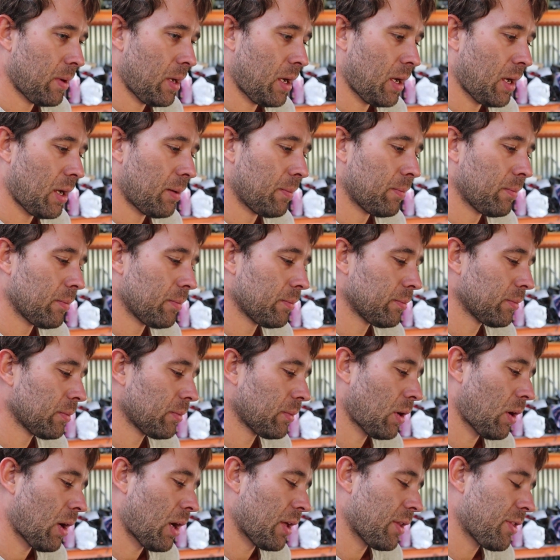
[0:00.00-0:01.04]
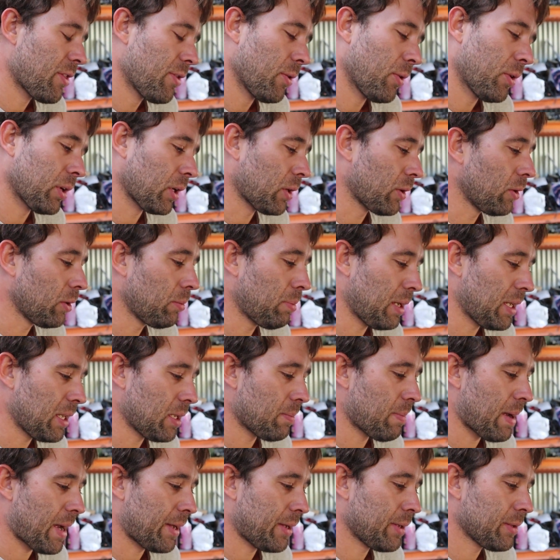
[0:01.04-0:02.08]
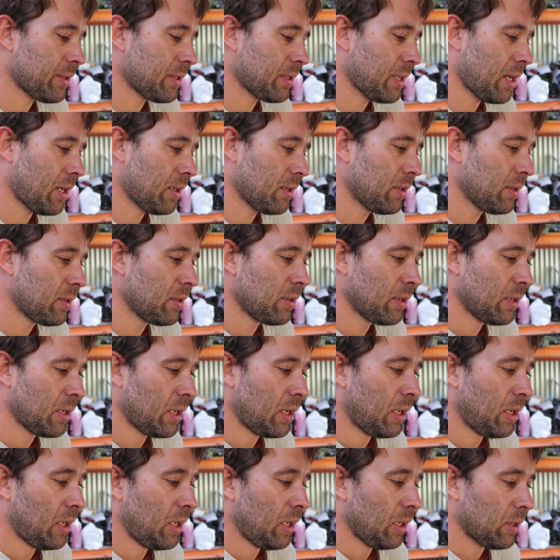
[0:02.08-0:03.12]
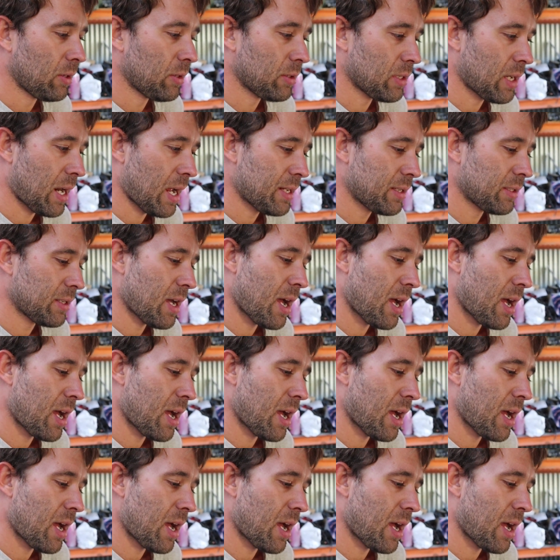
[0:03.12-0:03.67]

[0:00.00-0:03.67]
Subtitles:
I thought it could be the balancer, because it had